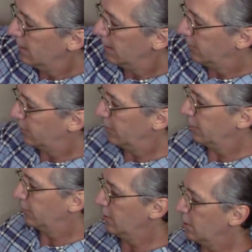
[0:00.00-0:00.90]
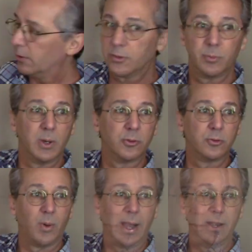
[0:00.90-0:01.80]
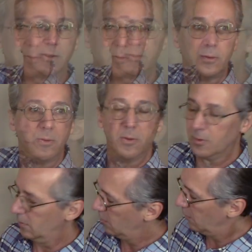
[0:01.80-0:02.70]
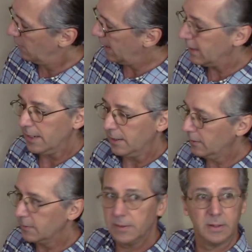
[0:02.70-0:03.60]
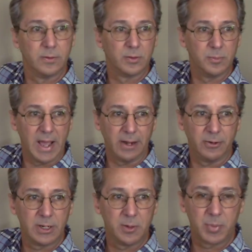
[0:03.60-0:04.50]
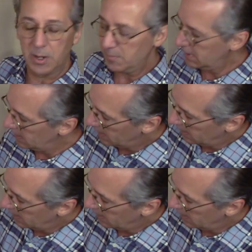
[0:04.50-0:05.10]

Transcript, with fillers: and so there's no exposed wires. Right here is the battery compartment,